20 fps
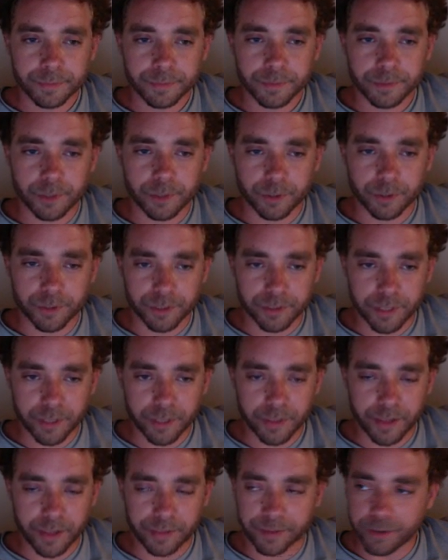So just
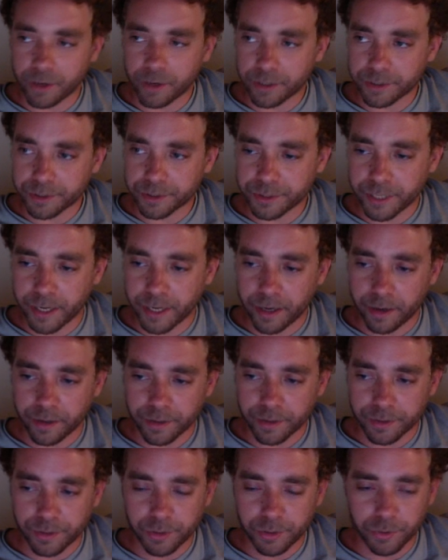like that, the Dodgers had
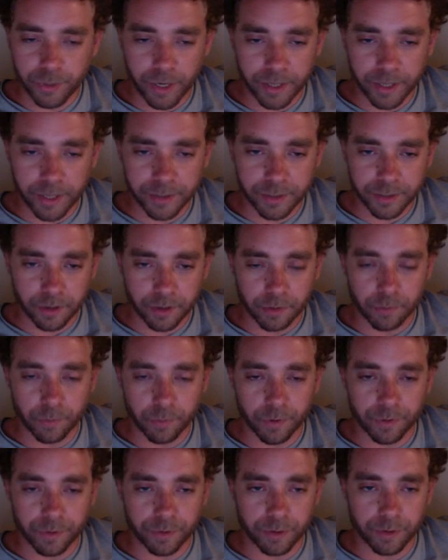2 guys on
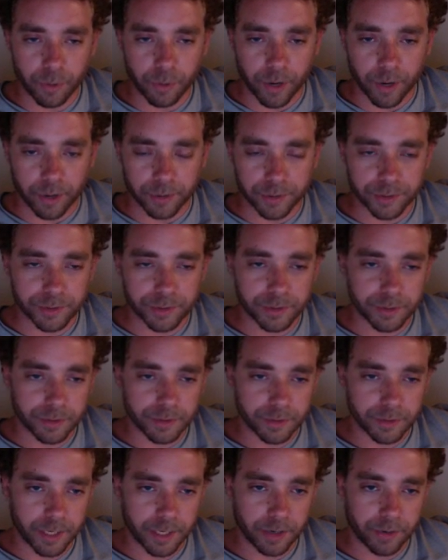with no outs.
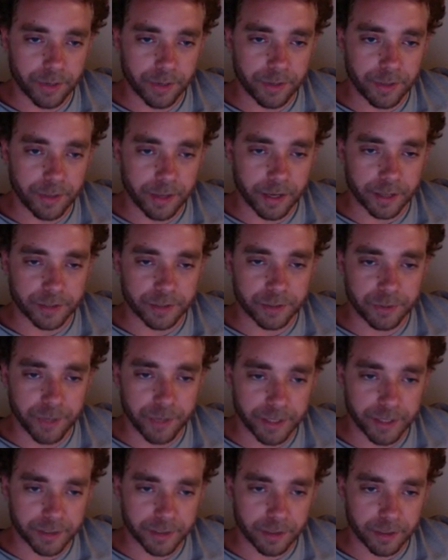Now they got 2
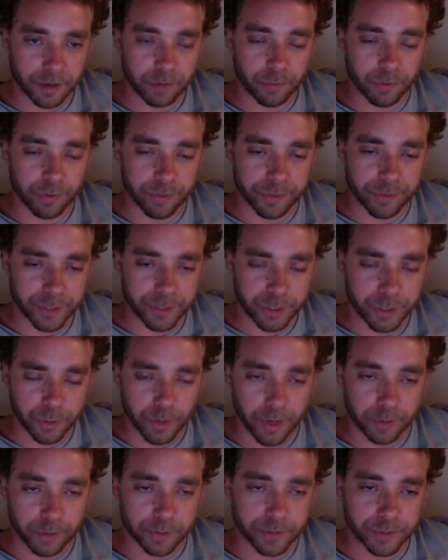guys on with 2
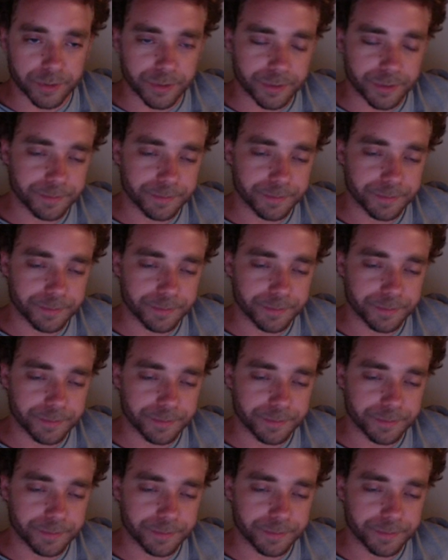outs.